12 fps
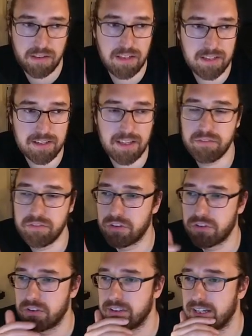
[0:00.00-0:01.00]
again
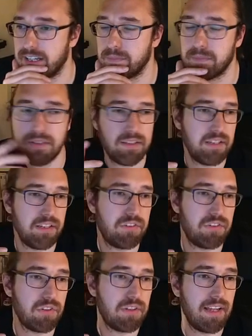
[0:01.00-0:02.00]
virtual time, it
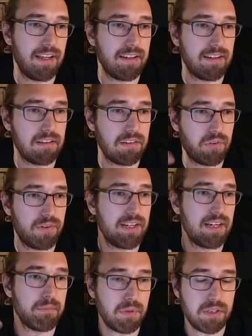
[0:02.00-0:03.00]
should, like,
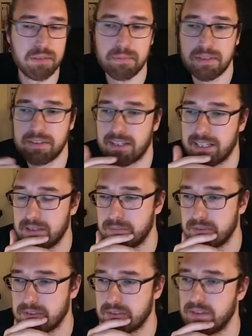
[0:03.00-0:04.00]
trigger multiple
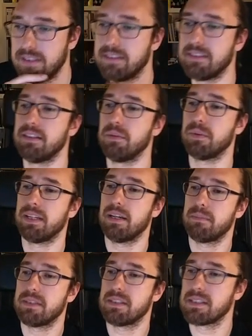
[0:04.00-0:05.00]
times. So let's see what
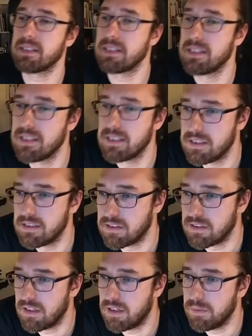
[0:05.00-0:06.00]
happens.
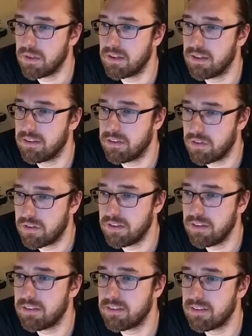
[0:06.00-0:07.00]
So now we got
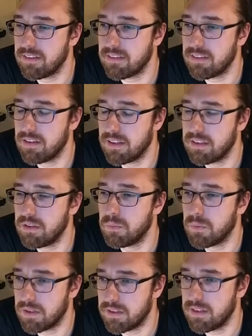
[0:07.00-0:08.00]
30, 6,
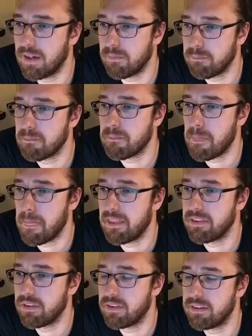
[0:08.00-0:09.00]
91, yeah.
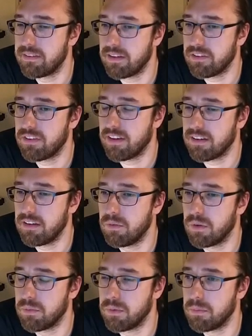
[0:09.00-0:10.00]
So that's
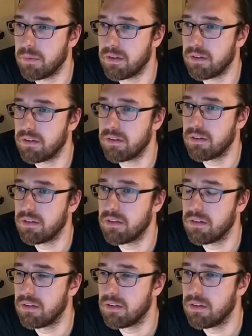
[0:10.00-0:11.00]
exactly what we want.
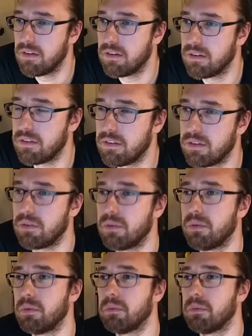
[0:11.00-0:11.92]
So